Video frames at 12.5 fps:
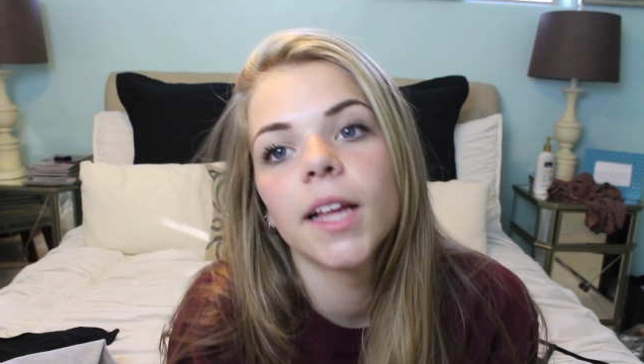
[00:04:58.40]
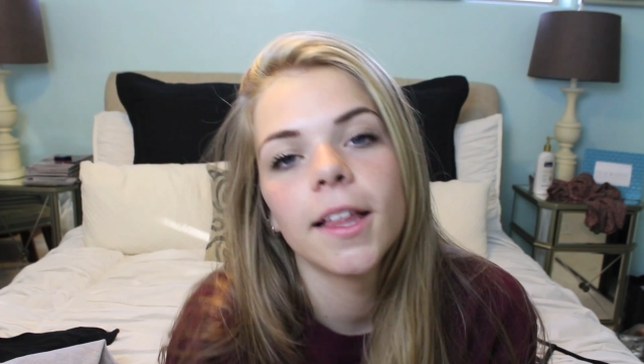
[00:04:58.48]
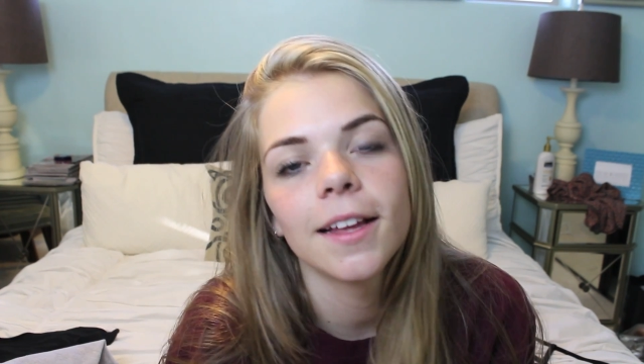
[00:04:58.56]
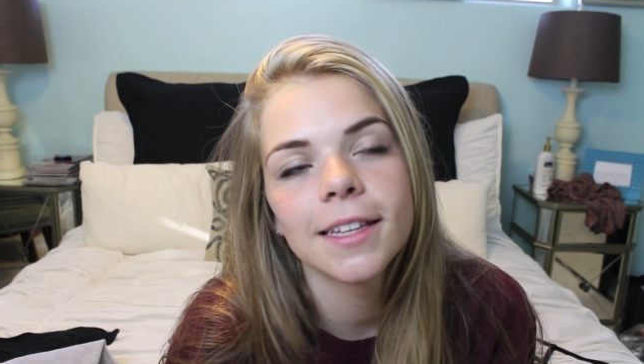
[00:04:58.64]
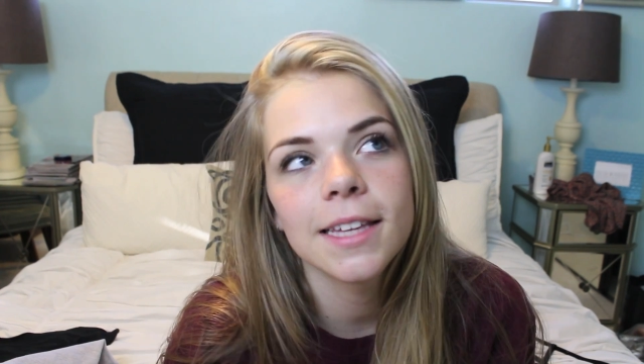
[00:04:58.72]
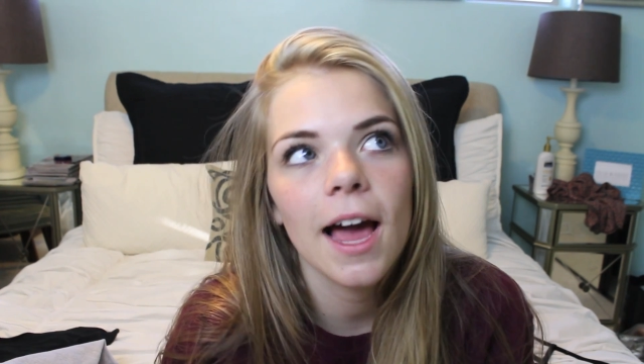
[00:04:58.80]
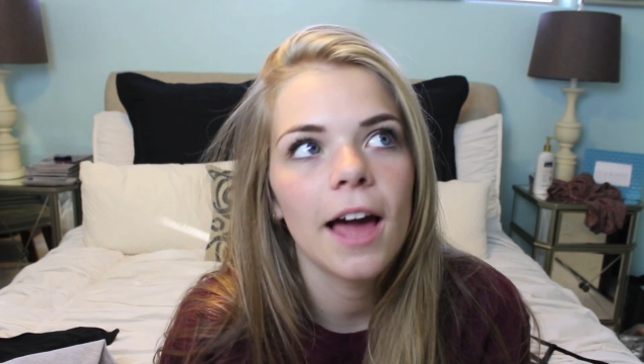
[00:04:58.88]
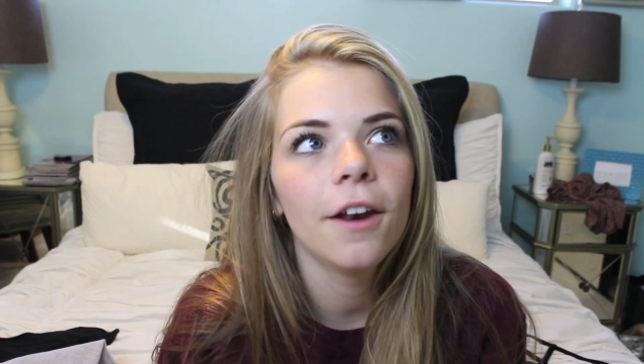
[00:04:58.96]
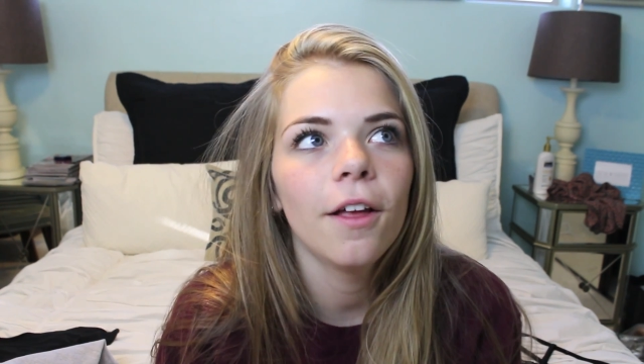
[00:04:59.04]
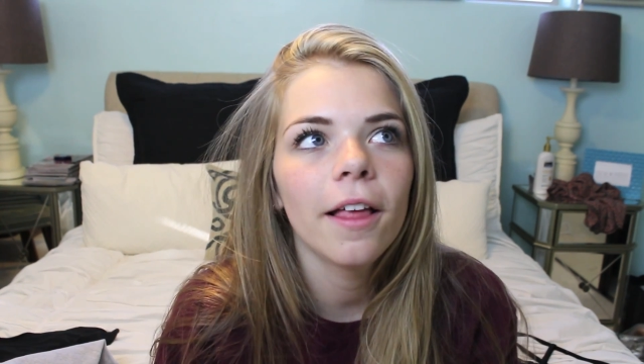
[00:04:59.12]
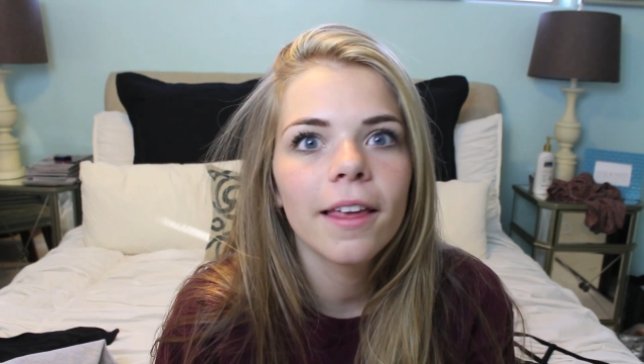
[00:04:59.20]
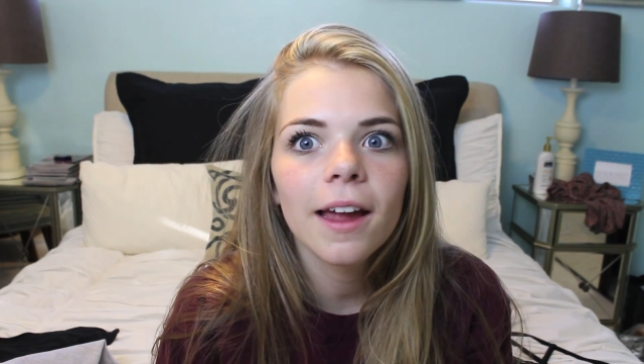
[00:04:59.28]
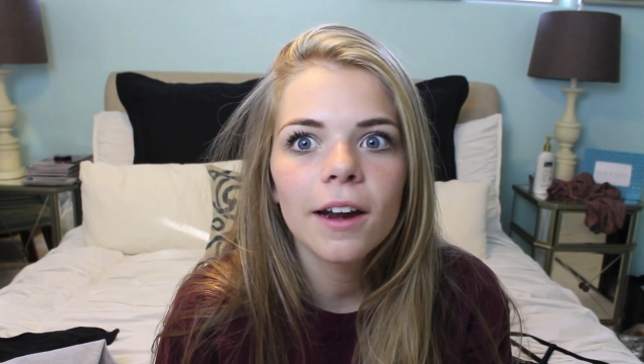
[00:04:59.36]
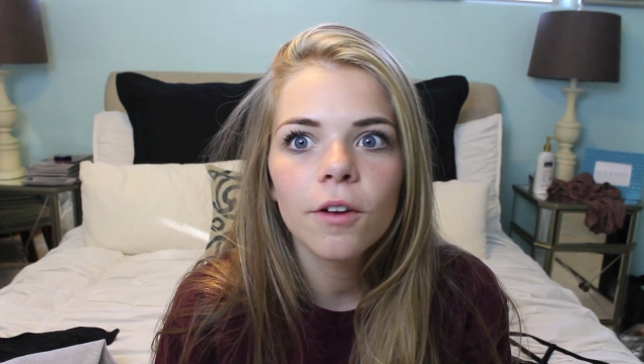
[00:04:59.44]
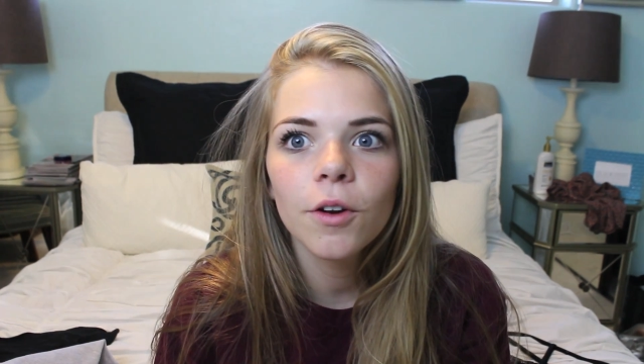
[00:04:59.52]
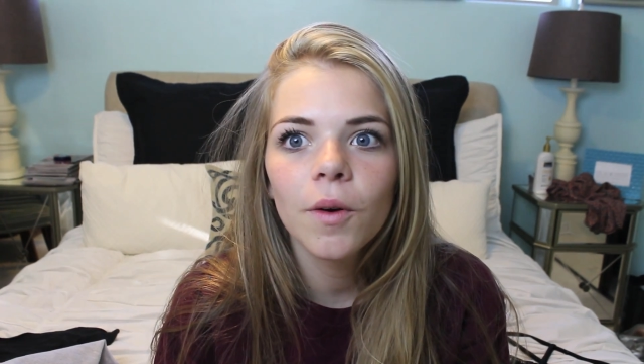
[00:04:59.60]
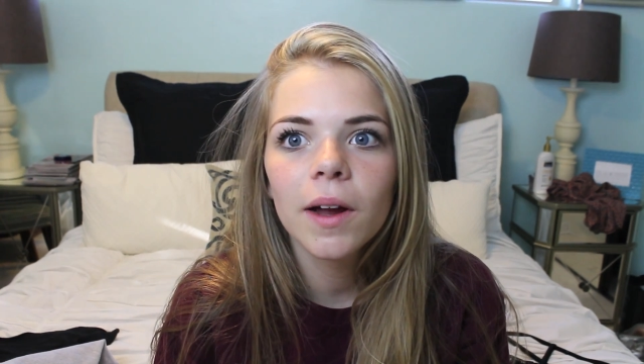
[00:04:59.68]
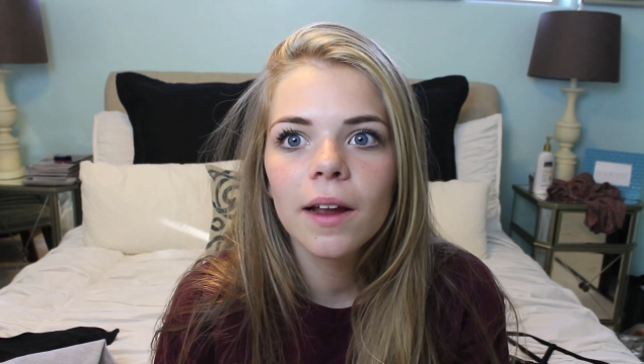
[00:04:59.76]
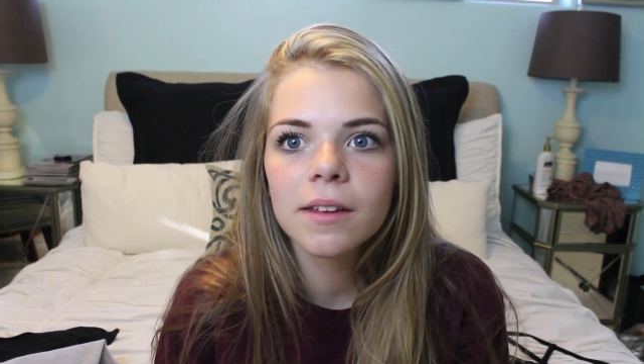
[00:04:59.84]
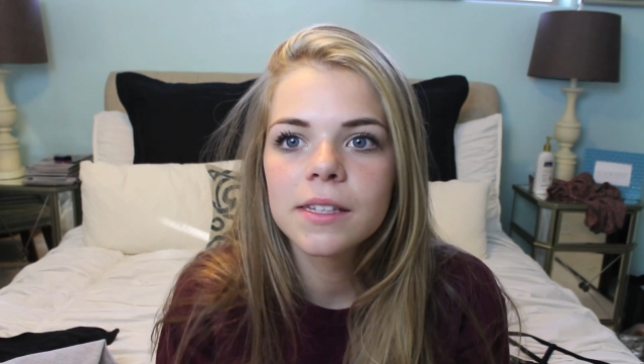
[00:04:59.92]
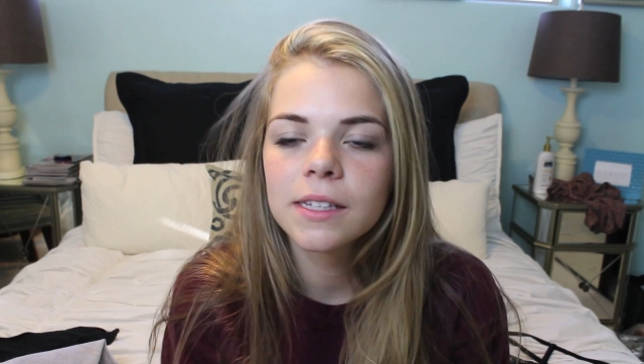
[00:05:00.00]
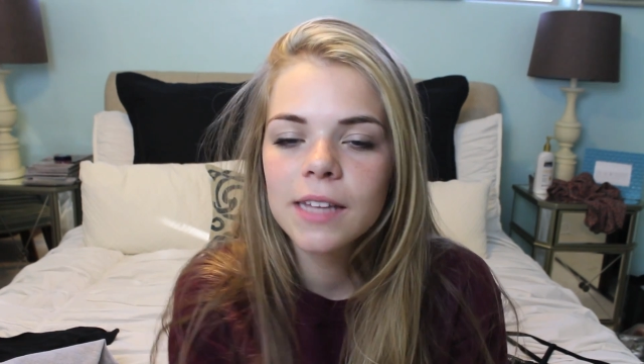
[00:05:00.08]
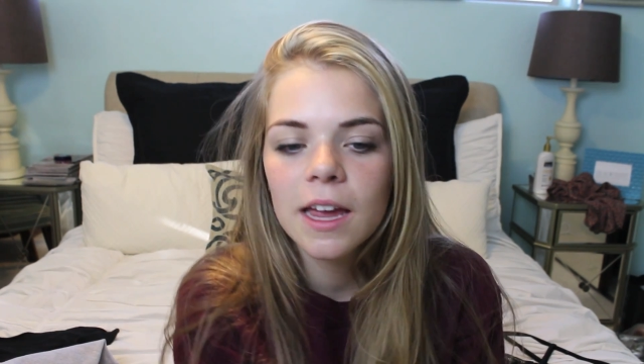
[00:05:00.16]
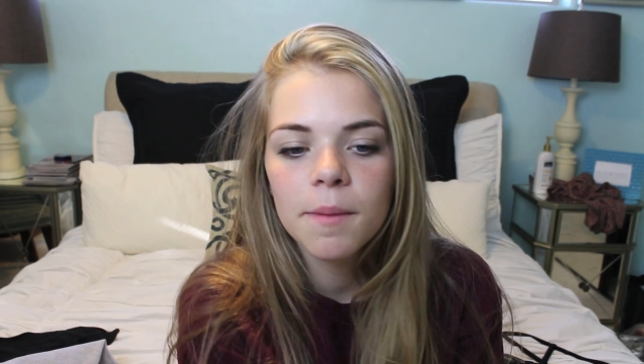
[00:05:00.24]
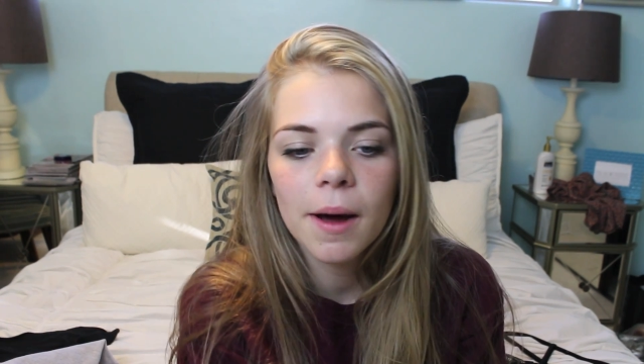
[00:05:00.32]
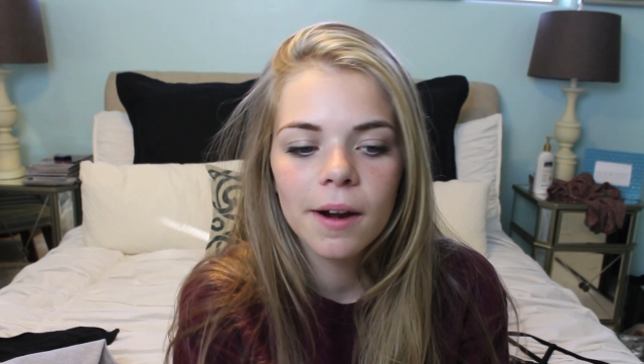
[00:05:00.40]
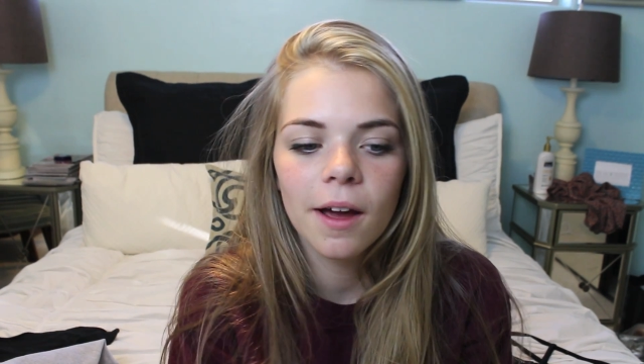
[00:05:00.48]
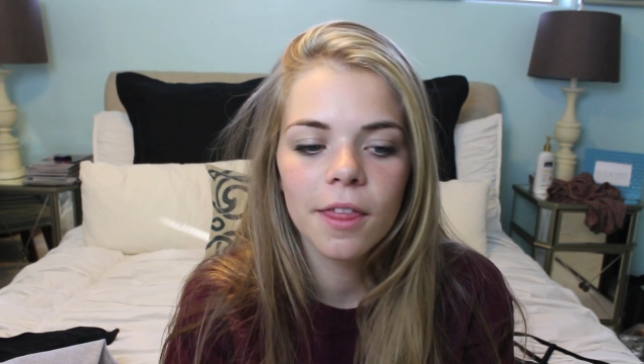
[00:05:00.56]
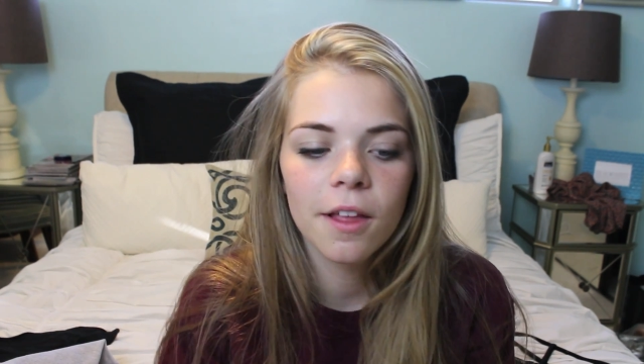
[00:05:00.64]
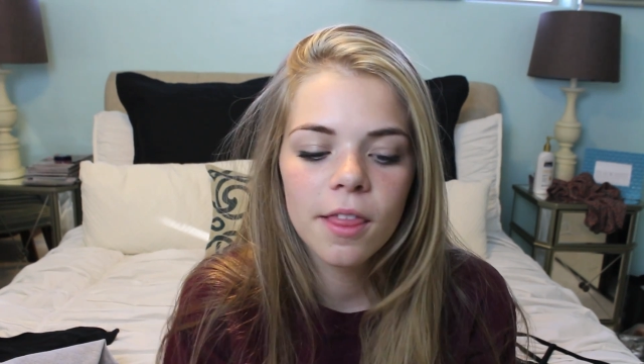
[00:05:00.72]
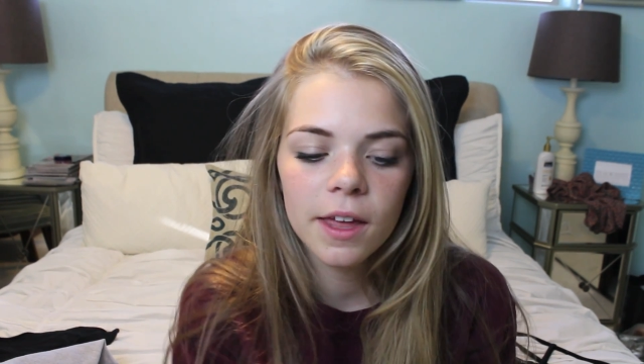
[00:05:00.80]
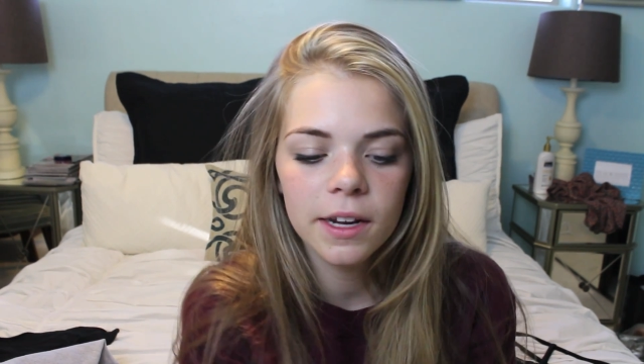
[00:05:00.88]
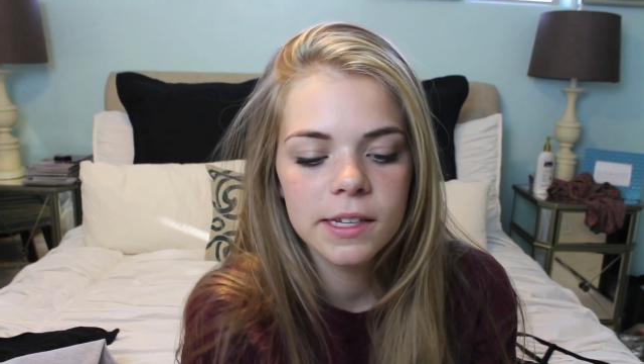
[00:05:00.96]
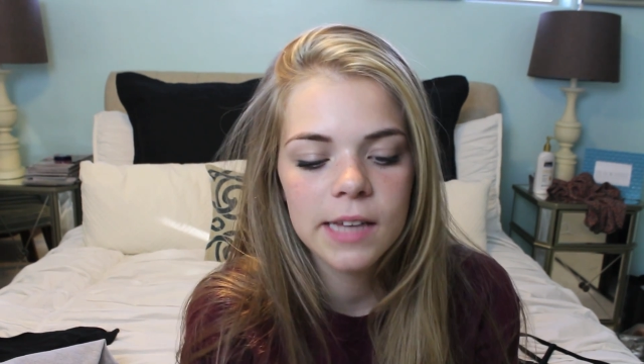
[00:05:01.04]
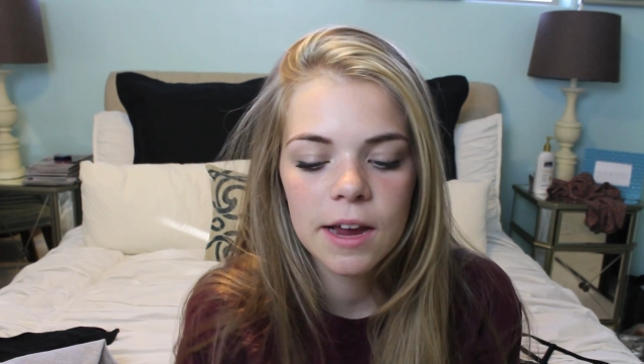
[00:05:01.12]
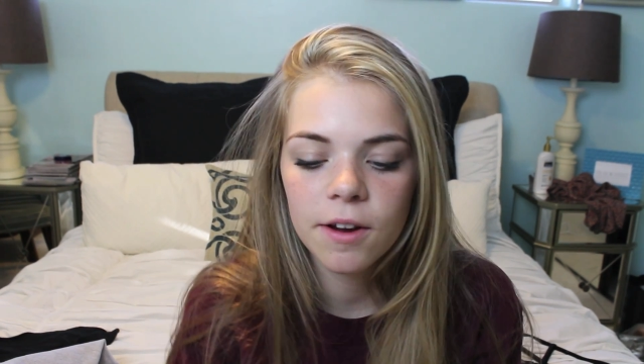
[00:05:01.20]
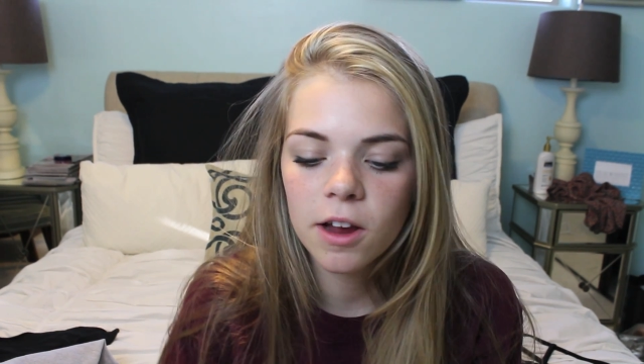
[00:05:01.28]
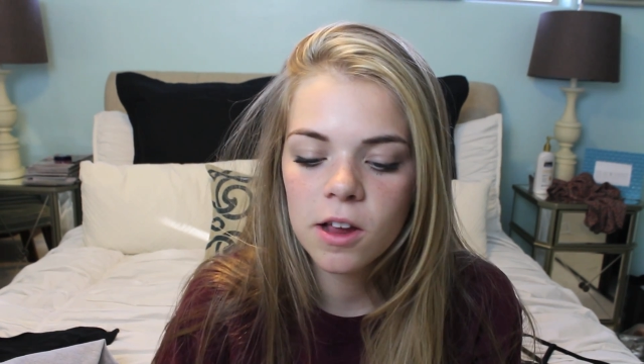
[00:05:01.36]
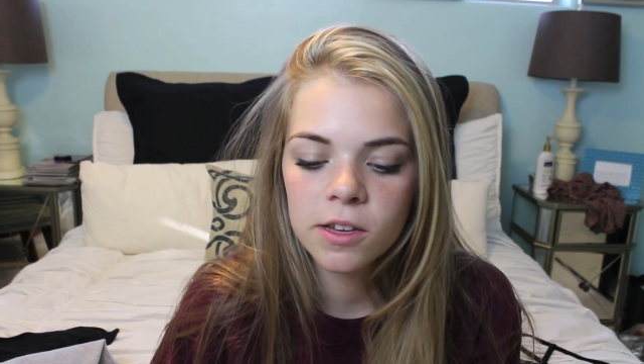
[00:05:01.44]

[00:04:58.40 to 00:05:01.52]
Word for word: that's I like I don't know what else to say about it other than it's like